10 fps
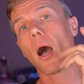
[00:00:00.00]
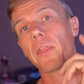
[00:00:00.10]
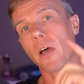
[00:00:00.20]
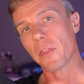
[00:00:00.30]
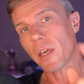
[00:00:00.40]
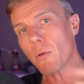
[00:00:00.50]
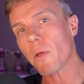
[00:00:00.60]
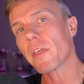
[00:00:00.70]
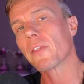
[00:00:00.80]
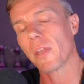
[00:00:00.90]
I think
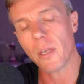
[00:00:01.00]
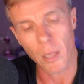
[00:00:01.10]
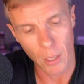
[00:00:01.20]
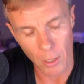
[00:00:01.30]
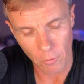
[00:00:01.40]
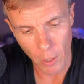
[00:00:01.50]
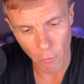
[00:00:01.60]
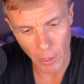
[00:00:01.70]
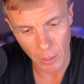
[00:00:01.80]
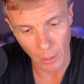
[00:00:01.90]
what they're thinking is, I
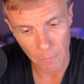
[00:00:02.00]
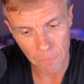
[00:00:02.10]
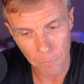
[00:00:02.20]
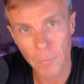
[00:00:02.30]
reckon